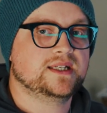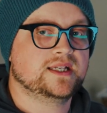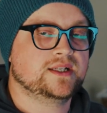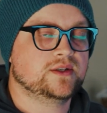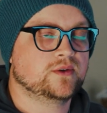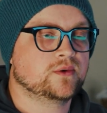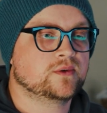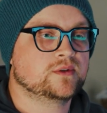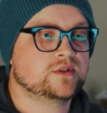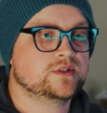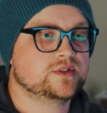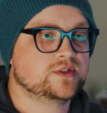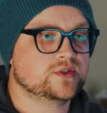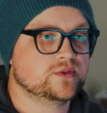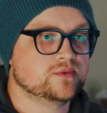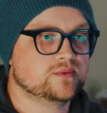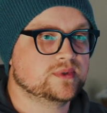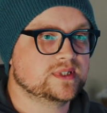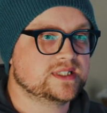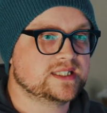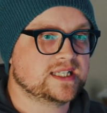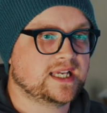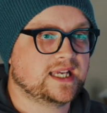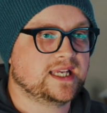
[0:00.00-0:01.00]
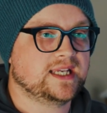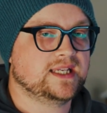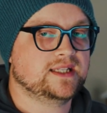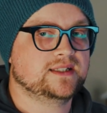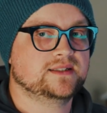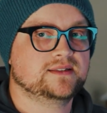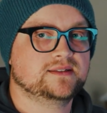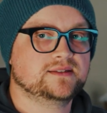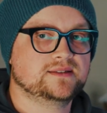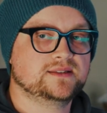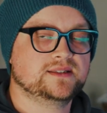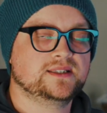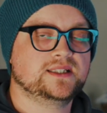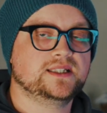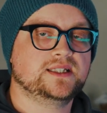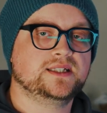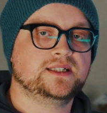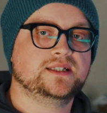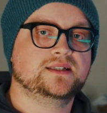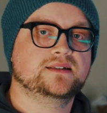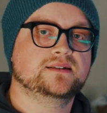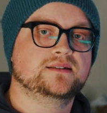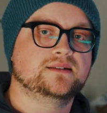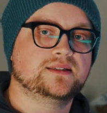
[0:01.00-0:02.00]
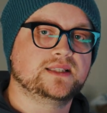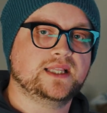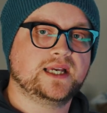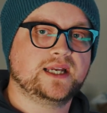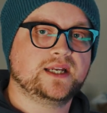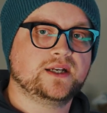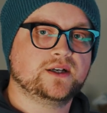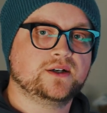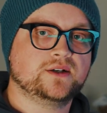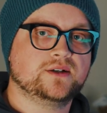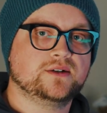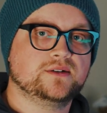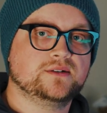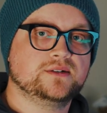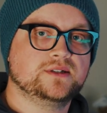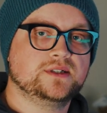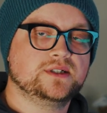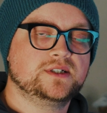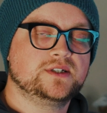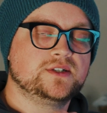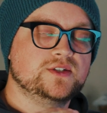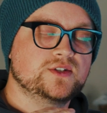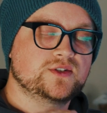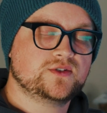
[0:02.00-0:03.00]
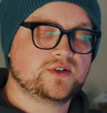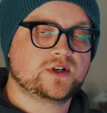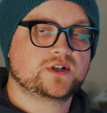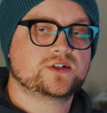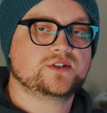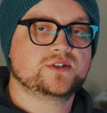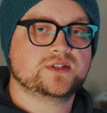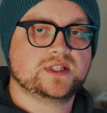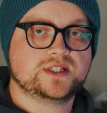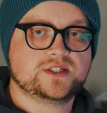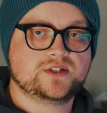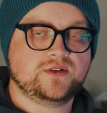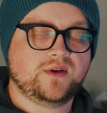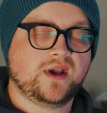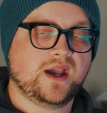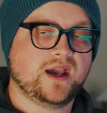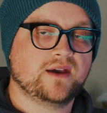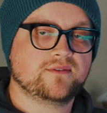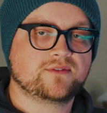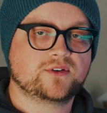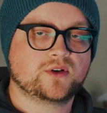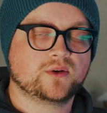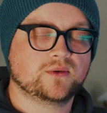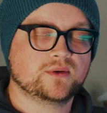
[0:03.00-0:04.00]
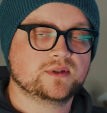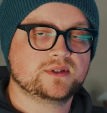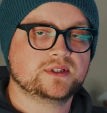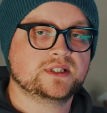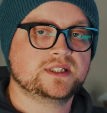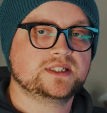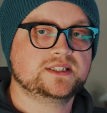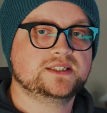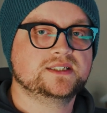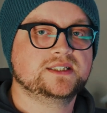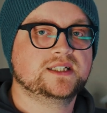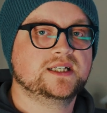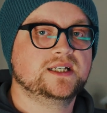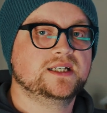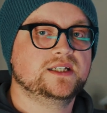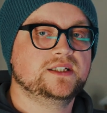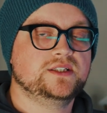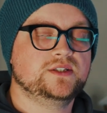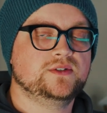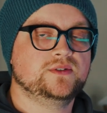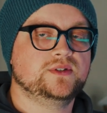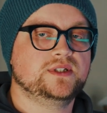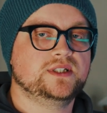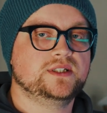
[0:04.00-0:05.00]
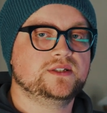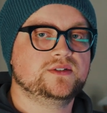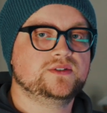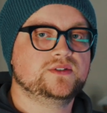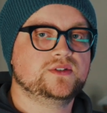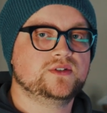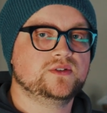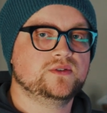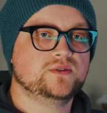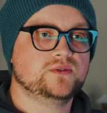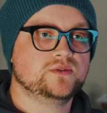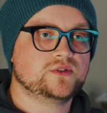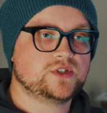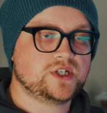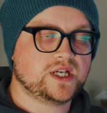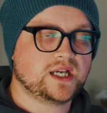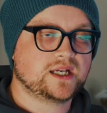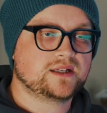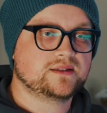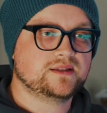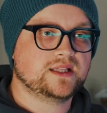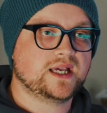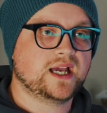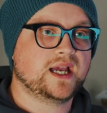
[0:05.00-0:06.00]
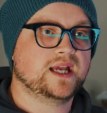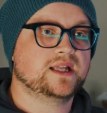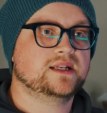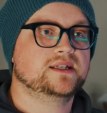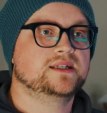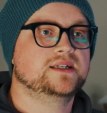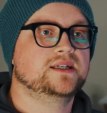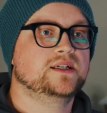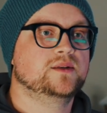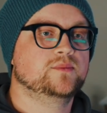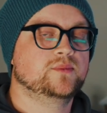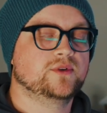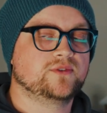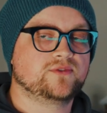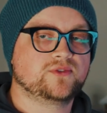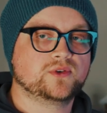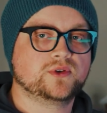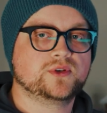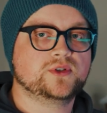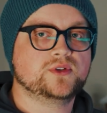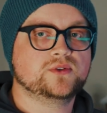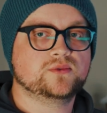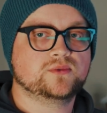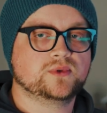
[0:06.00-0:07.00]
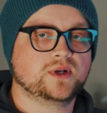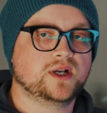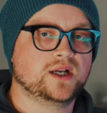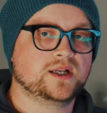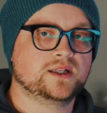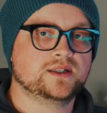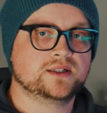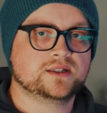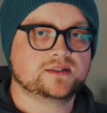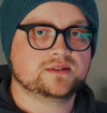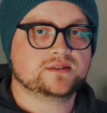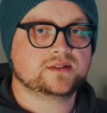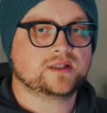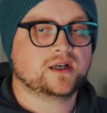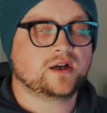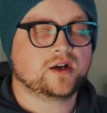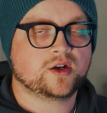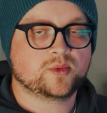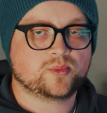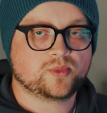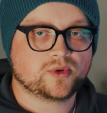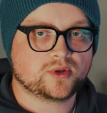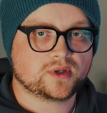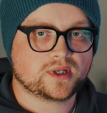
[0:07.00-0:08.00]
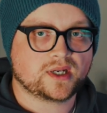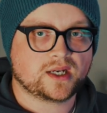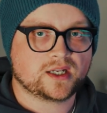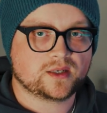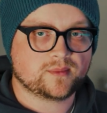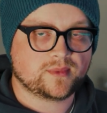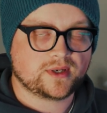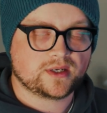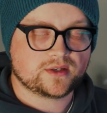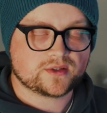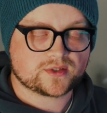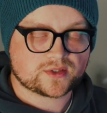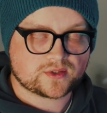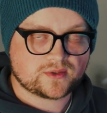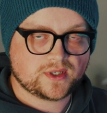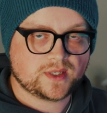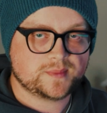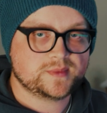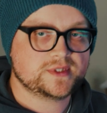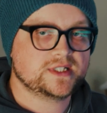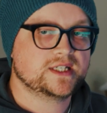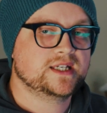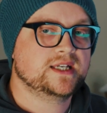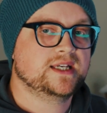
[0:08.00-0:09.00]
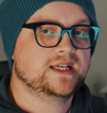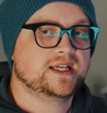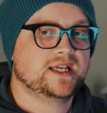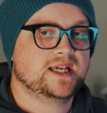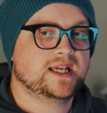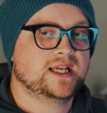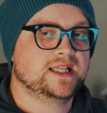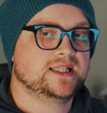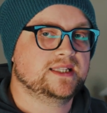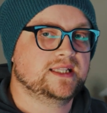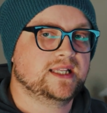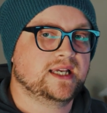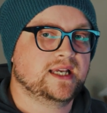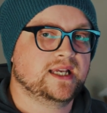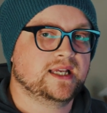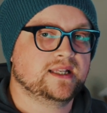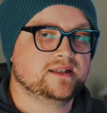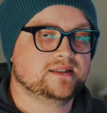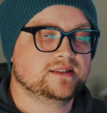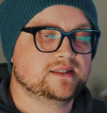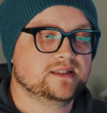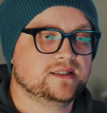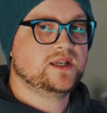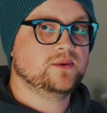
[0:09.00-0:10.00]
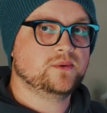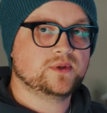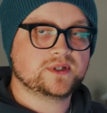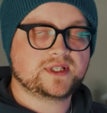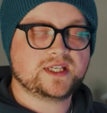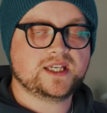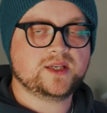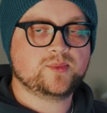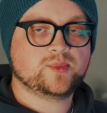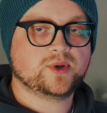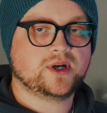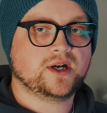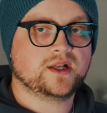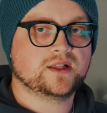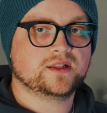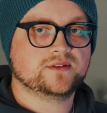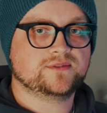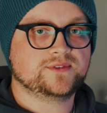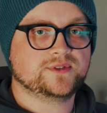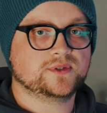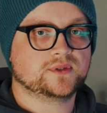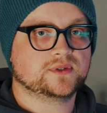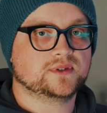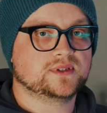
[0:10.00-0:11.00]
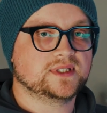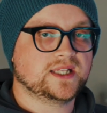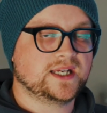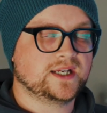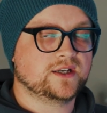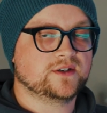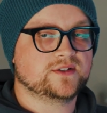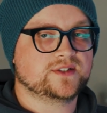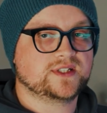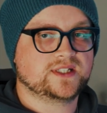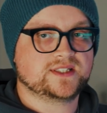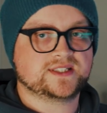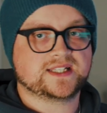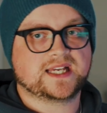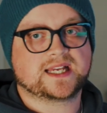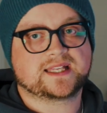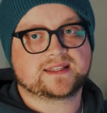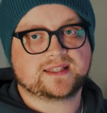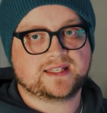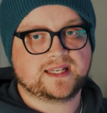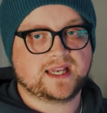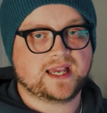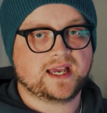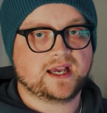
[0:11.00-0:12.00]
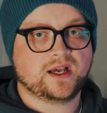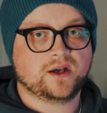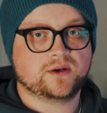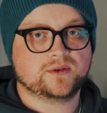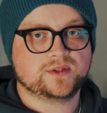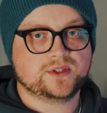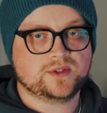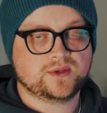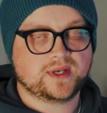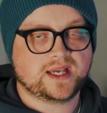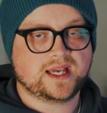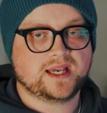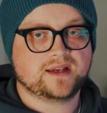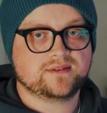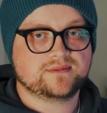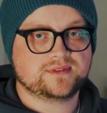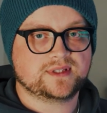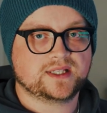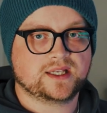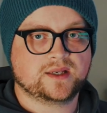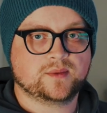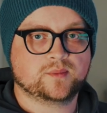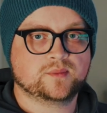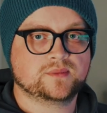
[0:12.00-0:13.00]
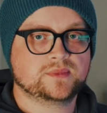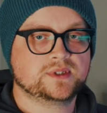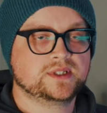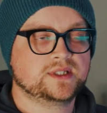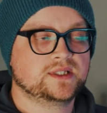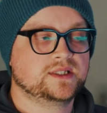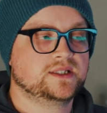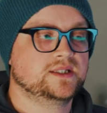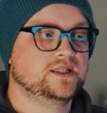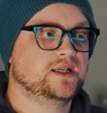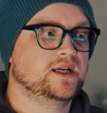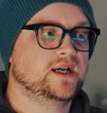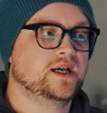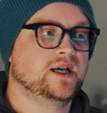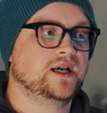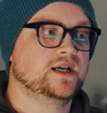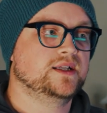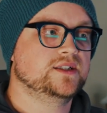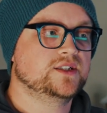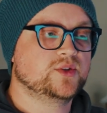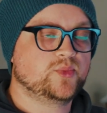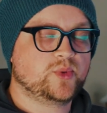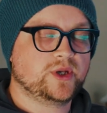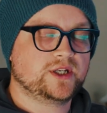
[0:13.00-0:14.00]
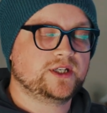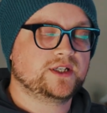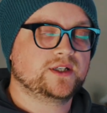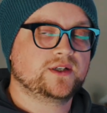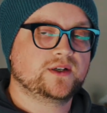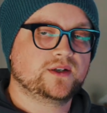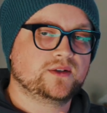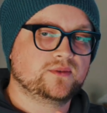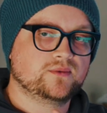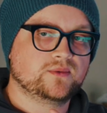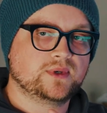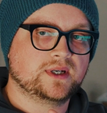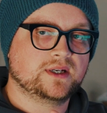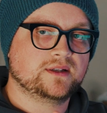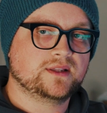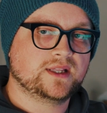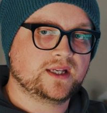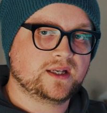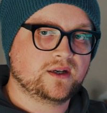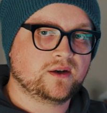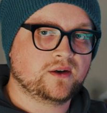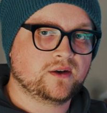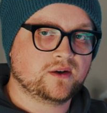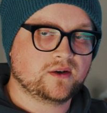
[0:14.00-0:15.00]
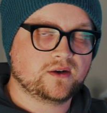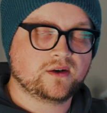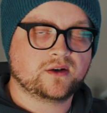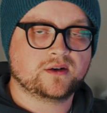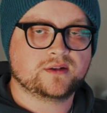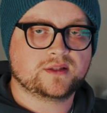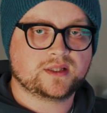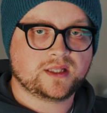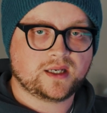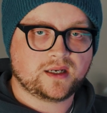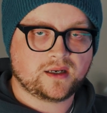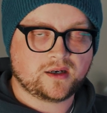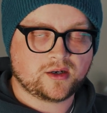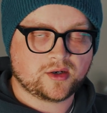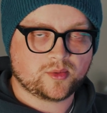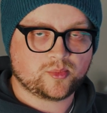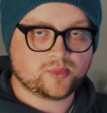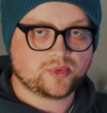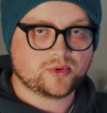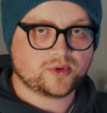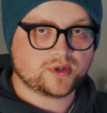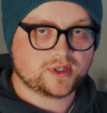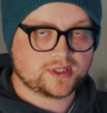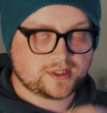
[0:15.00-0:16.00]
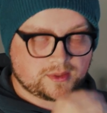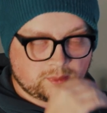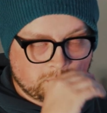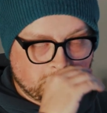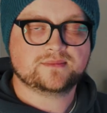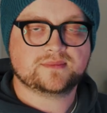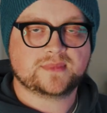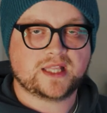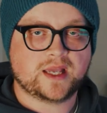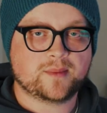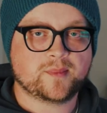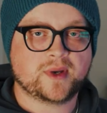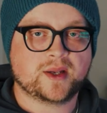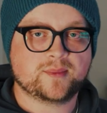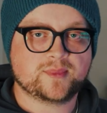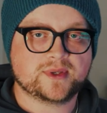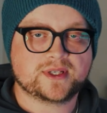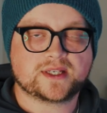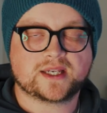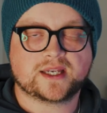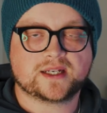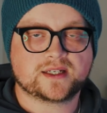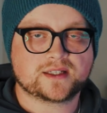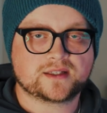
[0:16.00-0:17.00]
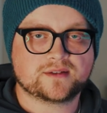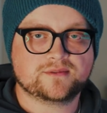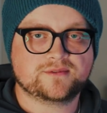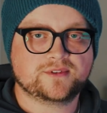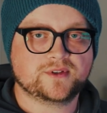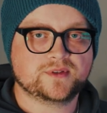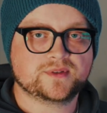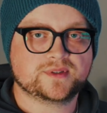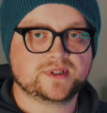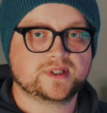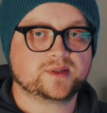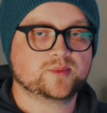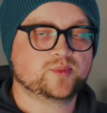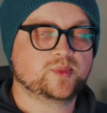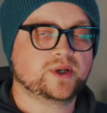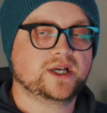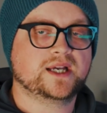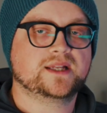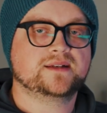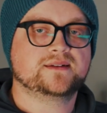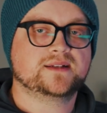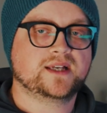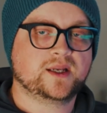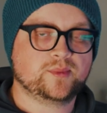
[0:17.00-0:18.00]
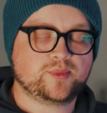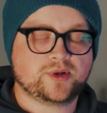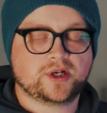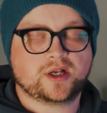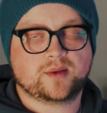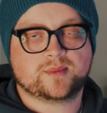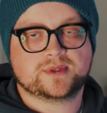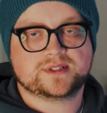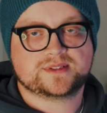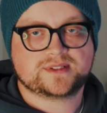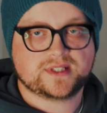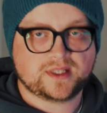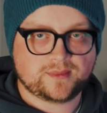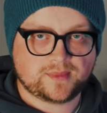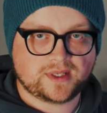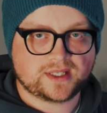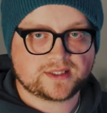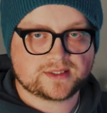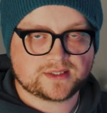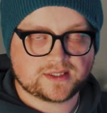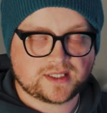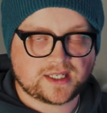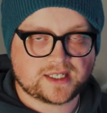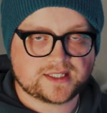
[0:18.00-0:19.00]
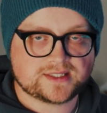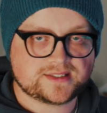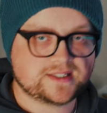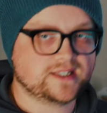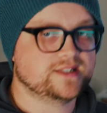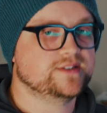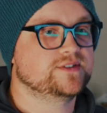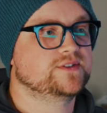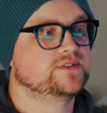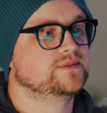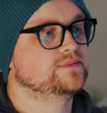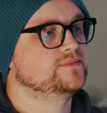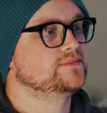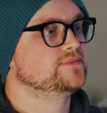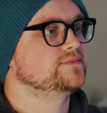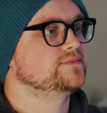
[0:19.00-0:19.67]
In order to retain the layer structure that you have currently, you need to check that before you run the Artboard Automator script, and then it will keep all of your layers exactly how you have them depending on where they are on the artboard. That might be kind of confusing, but I promise it makes a lot of sense.